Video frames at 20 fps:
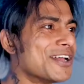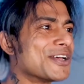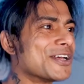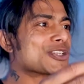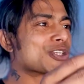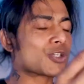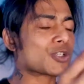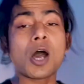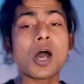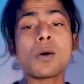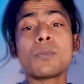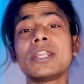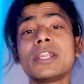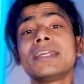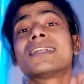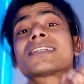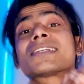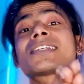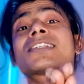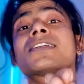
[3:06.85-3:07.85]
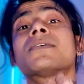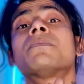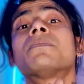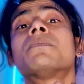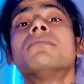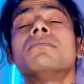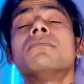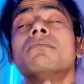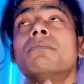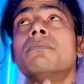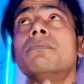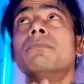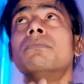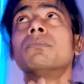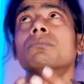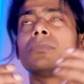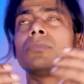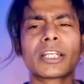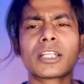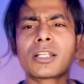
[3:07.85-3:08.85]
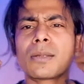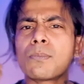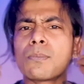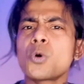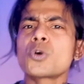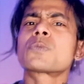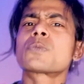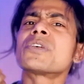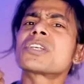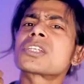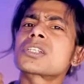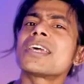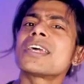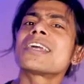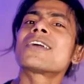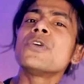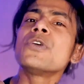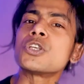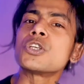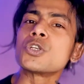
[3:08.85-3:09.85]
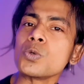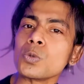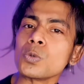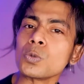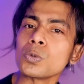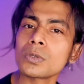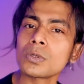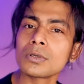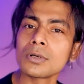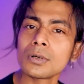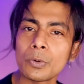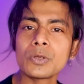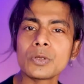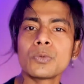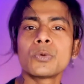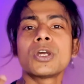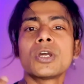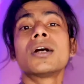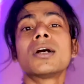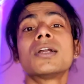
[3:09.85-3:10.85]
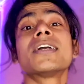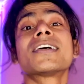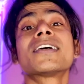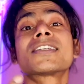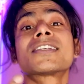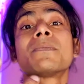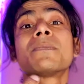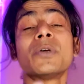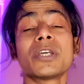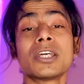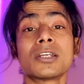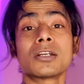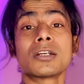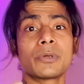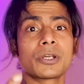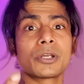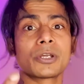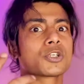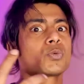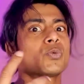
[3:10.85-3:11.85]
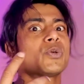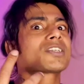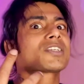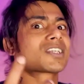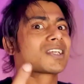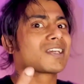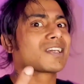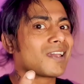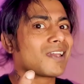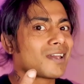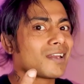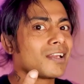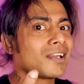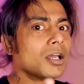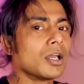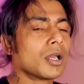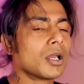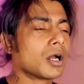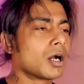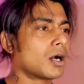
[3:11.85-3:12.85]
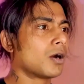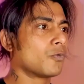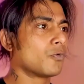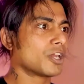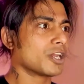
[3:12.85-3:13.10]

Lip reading: So normally this is the most mistake we do when we are learning as a beginner, because we are scared, we are